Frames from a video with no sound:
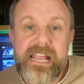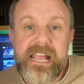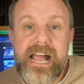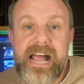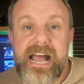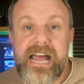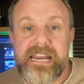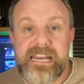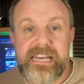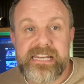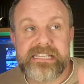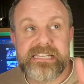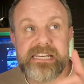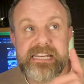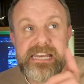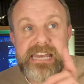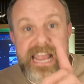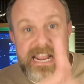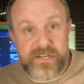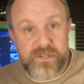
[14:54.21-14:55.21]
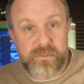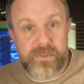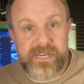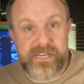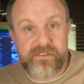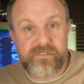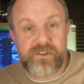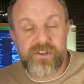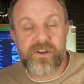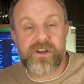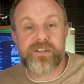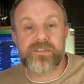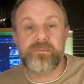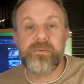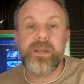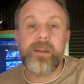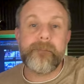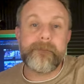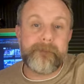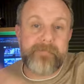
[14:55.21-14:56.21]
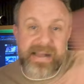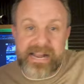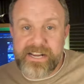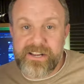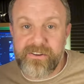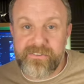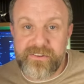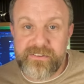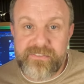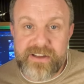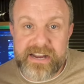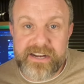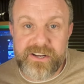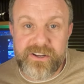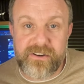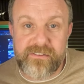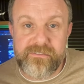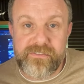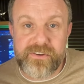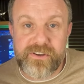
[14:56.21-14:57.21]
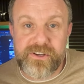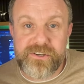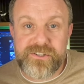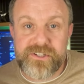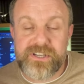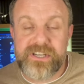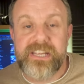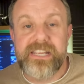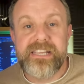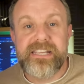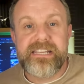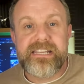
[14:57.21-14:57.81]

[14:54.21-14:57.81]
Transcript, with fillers: And next week, of course, we are back on the van conversion.